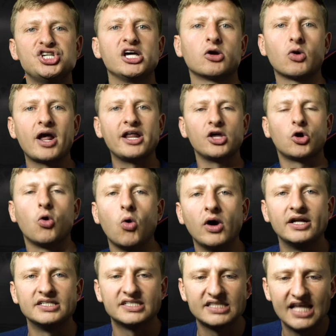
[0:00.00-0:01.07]
generating
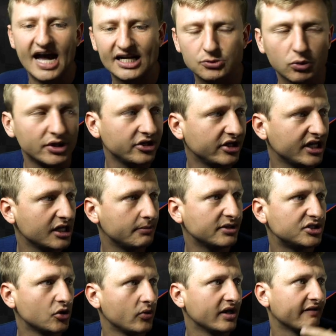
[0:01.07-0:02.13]
coins. That's what you need to
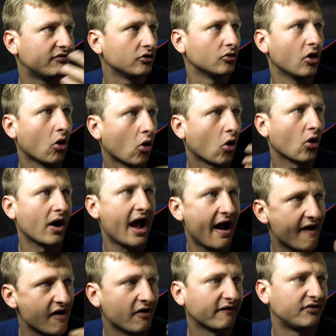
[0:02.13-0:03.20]
be doing. If you are,
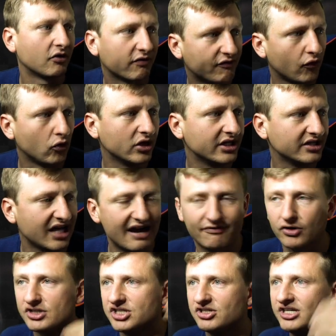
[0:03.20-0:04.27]
if you're fully
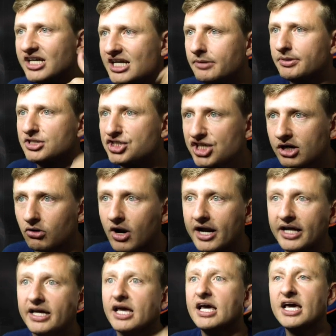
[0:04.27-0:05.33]
leveraged, you need to be
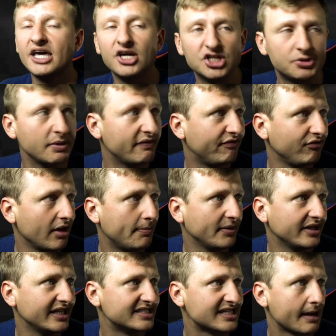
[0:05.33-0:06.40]
generating. You should be
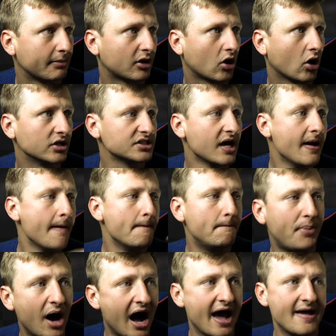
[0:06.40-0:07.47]
flipping these type of cards.
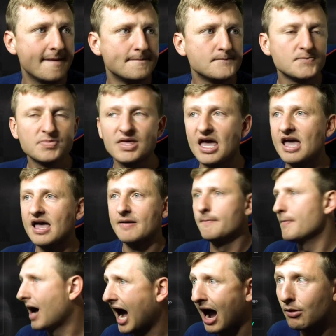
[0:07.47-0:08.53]
But
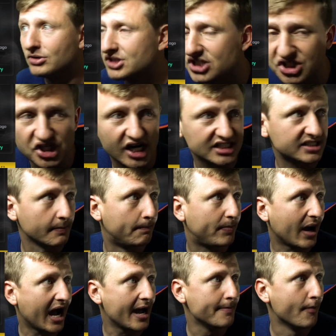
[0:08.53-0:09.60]
I would suggest
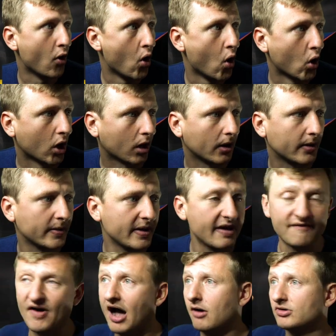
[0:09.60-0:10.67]
buy more.
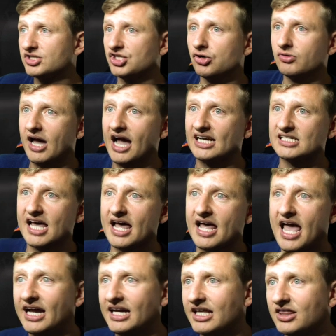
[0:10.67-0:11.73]
If I was you guys
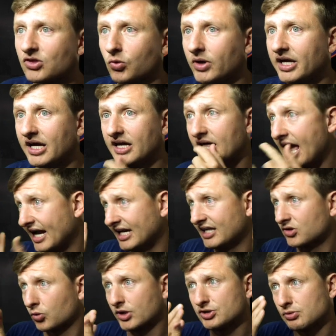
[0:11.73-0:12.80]
at eighty-three,
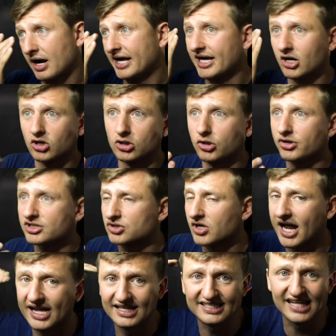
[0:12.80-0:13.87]
eighty-threes right here, Lucas
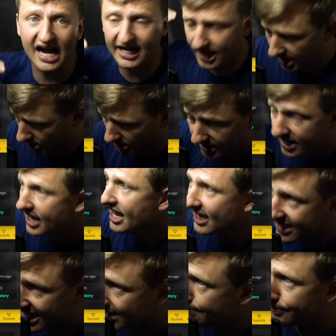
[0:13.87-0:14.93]
Hernandez, nine hundred,
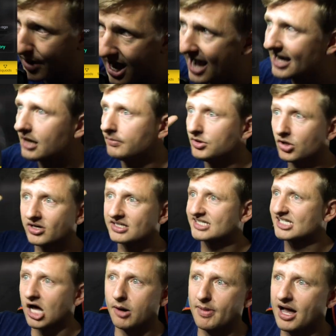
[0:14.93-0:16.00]
keep buying them. You can
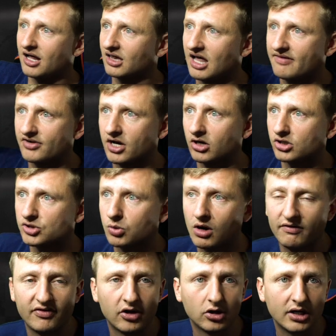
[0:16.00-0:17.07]
sell them at eleven hundred,
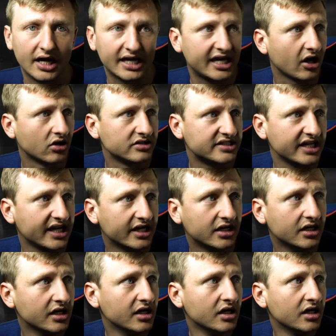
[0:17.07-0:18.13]
twelve hundred. I guarantee
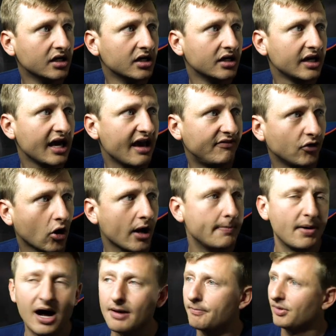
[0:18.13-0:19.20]
it. If you're
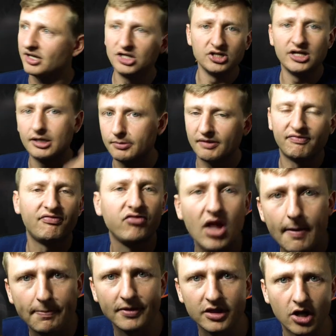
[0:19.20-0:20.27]
already buying them, but you need to be
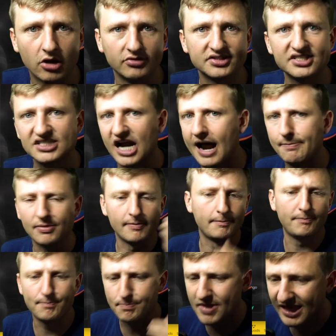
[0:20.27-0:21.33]
flipping those. Snipe
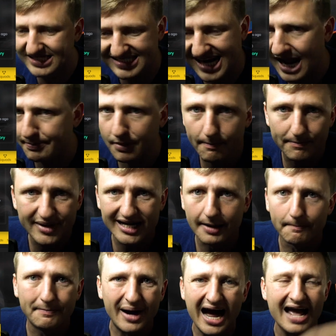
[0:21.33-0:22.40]
them, snipe them, bid
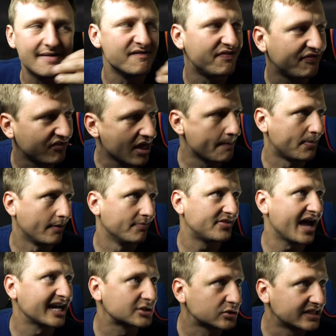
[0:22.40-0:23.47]
them, buy them, flip them.
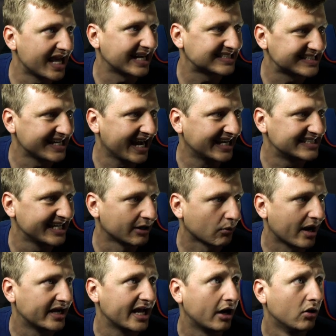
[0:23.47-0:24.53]
That's, that's the idea
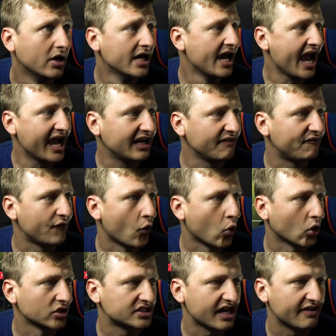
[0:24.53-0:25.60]
right now.
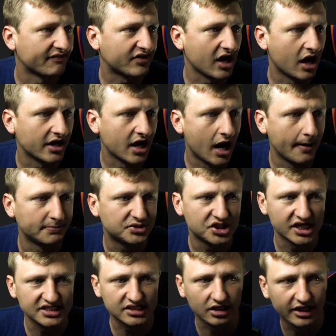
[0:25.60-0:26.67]
eighty-fours have gone up
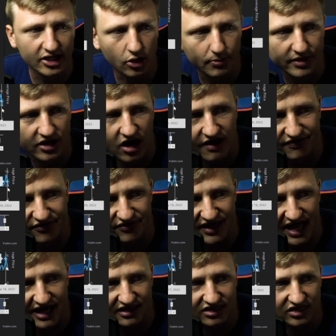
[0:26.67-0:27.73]
just a little bit off of
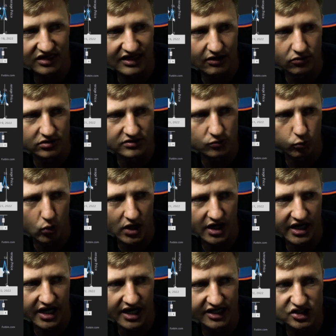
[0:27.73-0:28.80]
that. They were,
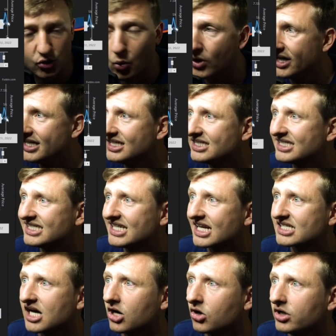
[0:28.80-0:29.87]
what, uh,
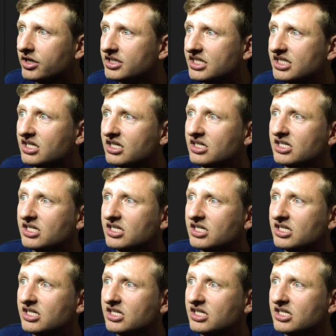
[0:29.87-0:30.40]
twenty-six hundred